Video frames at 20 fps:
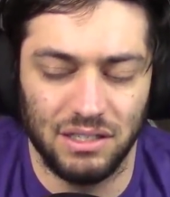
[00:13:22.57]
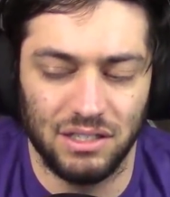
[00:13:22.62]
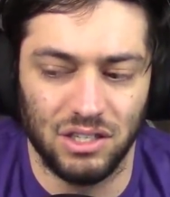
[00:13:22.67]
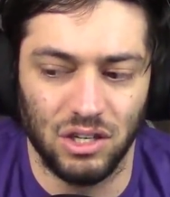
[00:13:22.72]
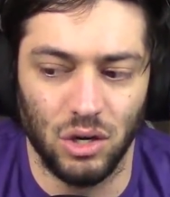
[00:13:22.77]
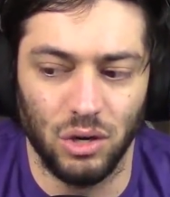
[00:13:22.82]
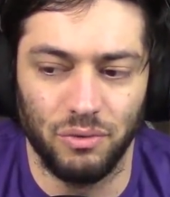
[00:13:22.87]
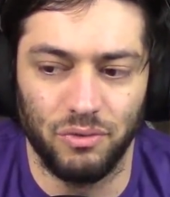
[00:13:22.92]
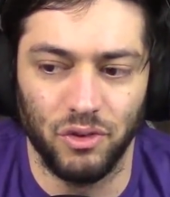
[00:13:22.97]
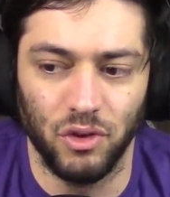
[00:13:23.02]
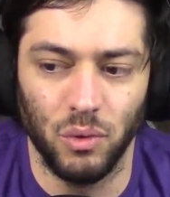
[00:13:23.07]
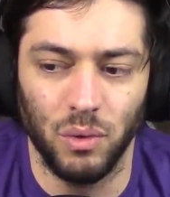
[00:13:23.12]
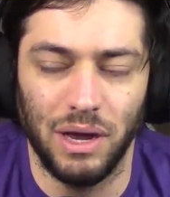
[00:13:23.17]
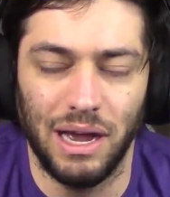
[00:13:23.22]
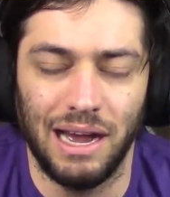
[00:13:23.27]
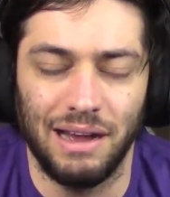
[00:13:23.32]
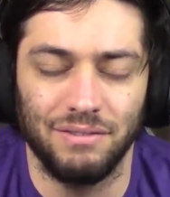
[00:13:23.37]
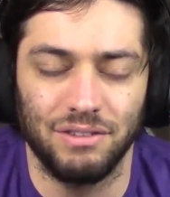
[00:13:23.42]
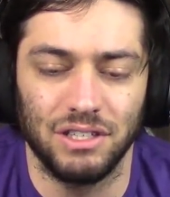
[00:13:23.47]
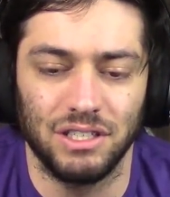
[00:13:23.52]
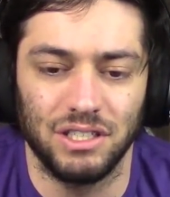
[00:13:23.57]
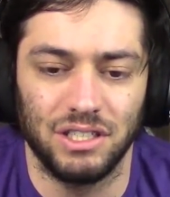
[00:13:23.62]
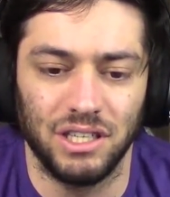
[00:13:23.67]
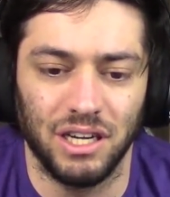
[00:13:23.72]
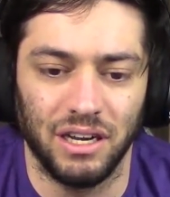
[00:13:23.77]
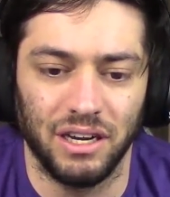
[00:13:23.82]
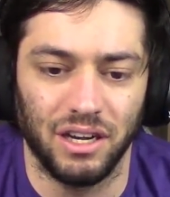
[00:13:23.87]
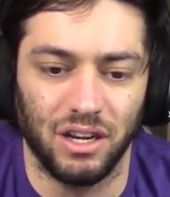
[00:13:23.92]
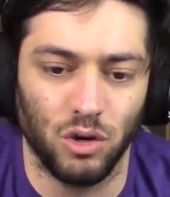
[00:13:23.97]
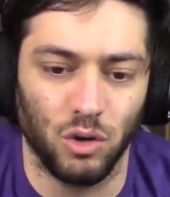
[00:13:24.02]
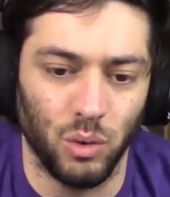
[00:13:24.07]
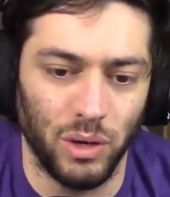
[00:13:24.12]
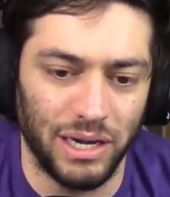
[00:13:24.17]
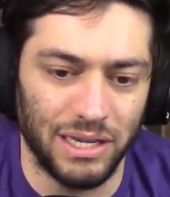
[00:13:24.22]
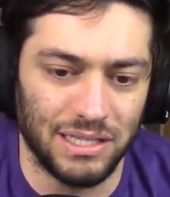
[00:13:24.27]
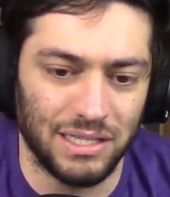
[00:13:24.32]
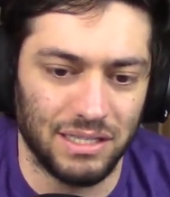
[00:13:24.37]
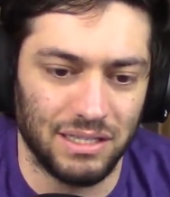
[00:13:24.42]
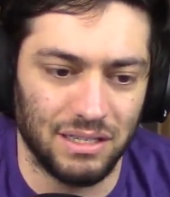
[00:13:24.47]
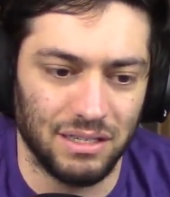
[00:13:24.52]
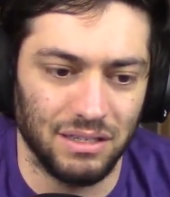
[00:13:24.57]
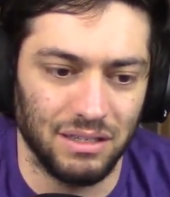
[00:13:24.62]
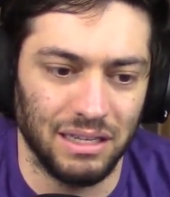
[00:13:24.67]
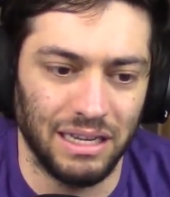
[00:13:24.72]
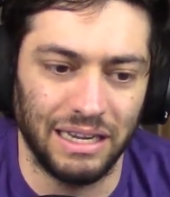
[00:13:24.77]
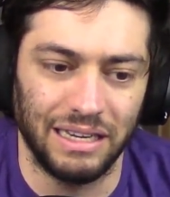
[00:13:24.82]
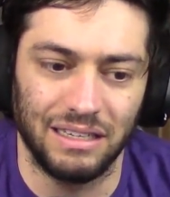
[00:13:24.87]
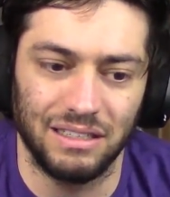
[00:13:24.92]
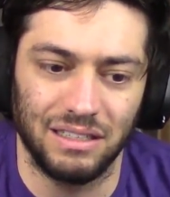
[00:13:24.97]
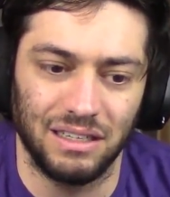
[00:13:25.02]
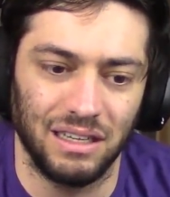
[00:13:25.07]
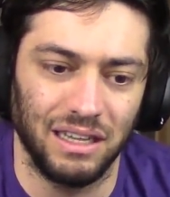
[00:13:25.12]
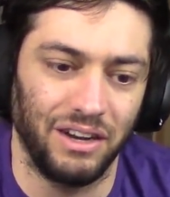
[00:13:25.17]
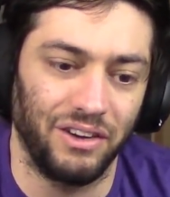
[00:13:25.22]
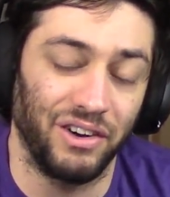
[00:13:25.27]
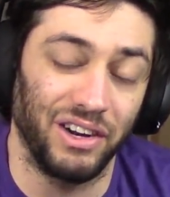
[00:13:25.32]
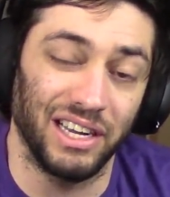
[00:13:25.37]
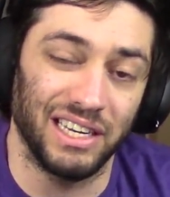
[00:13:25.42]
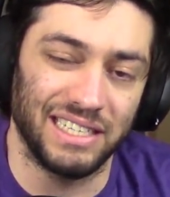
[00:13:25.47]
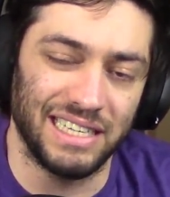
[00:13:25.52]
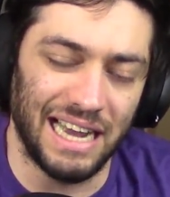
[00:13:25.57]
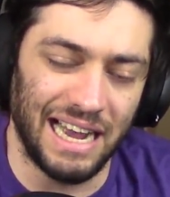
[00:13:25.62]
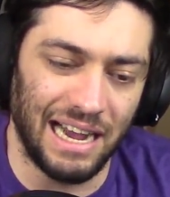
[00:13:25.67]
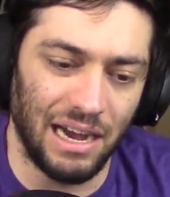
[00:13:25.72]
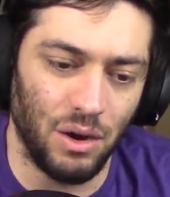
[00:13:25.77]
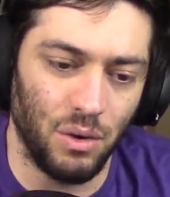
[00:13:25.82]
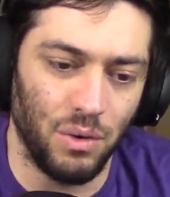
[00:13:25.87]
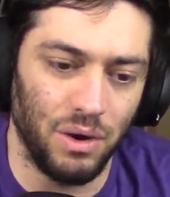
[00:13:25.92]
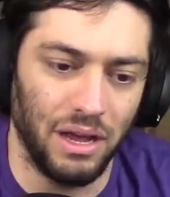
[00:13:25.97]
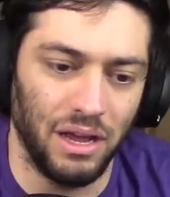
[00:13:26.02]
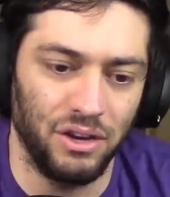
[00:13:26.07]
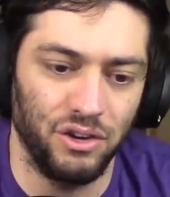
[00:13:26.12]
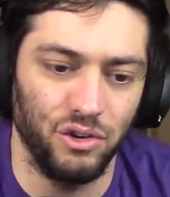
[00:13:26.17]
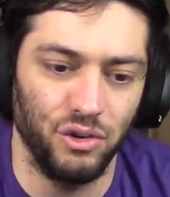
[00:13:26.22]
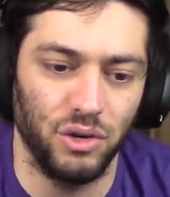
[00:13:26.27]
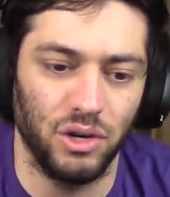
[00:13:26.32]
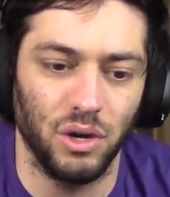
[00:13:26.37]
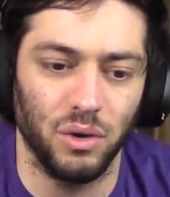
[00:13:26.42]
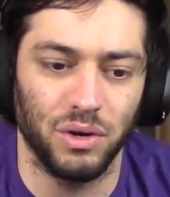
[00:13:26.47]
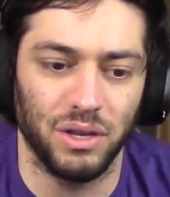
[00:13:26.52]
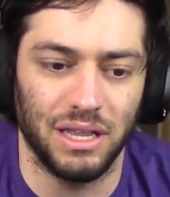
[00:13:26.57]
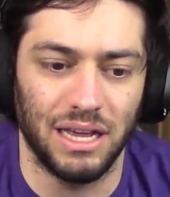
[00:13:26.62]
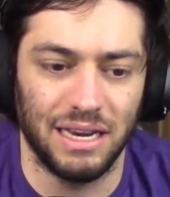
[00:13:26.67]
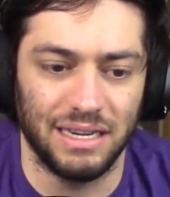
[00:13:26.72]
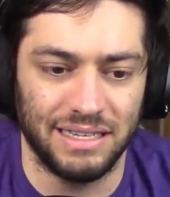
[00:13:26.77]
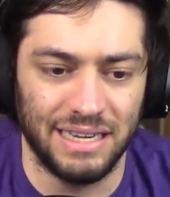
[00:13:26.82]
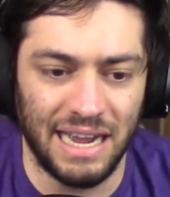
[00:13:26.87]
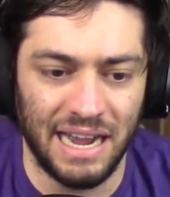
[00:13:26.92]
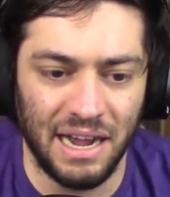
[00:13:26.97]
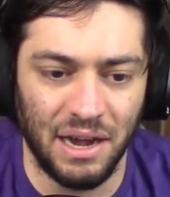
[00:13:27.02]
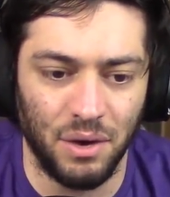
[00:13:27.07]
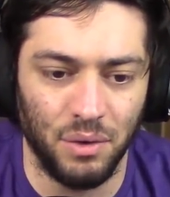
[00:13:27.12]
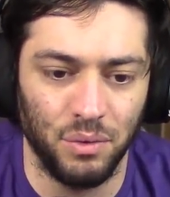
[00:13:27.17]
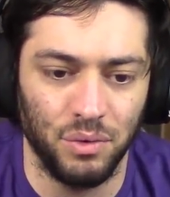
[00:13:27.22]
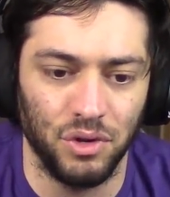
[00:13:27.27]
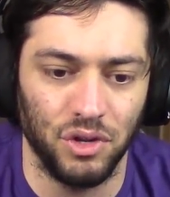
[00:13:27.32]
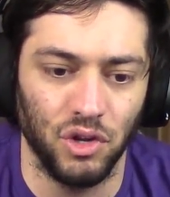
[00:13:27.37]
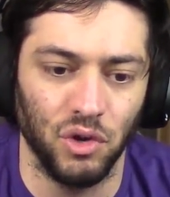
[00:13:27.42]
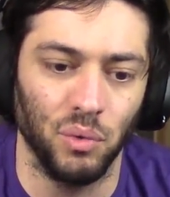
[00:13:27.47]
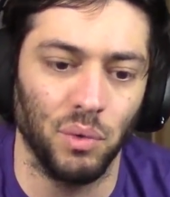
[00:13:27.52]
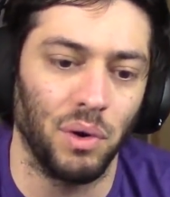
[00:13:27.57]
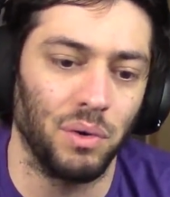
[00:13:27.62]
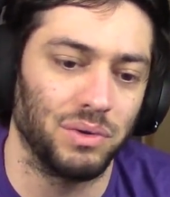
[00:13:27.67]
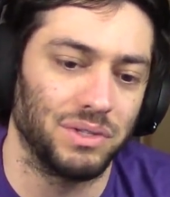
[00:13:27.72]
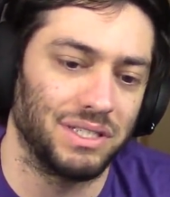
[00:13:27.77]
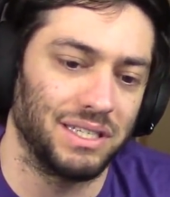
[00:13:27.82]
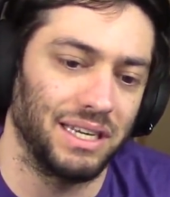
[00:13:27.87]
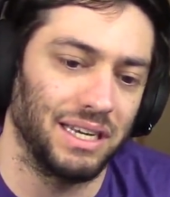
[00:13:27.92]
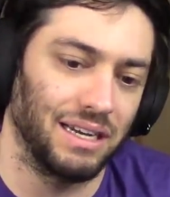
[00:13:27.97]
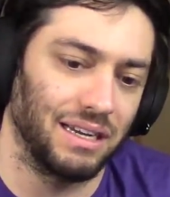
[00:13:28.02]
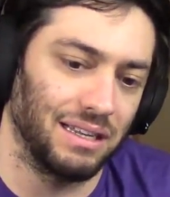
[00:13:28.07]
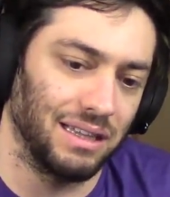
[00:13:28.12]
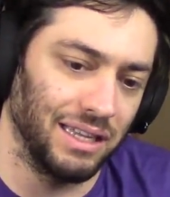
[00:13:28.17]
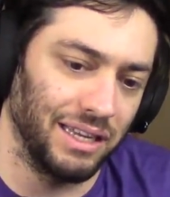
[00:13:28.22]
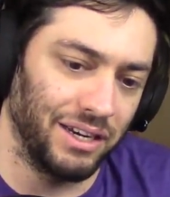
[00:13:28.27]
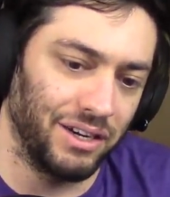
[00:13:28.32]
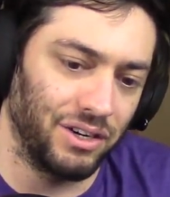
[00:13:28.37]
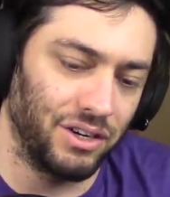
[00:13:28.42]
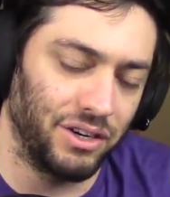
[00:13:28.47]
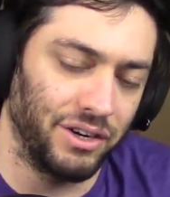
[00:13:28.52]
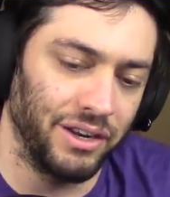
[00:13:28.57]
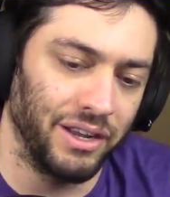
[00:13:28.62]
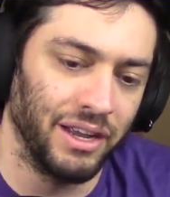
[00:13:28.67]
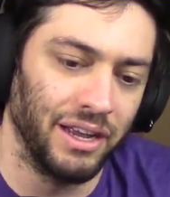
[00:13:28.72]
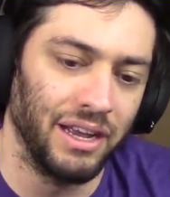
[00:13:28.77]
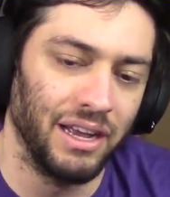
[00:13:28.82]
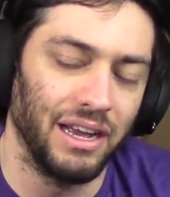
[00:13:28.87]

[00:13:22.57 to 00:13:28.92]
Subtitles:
So if you haven't done a quest, like clearing a town, and you go to that town, you won't see it cleared.